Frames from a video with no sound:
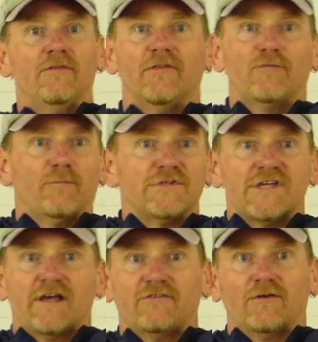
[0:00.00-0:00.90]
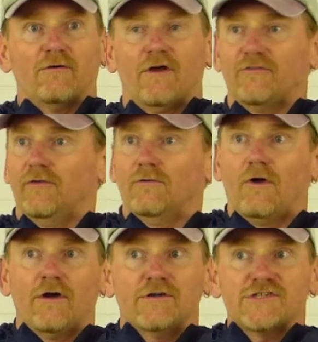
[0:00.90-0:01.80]
this projects across a
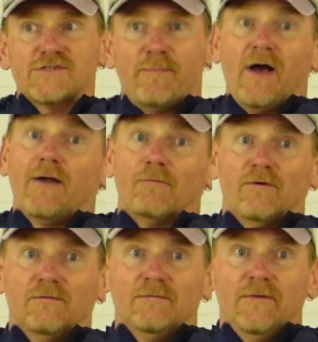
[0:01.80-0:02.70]
large spiral.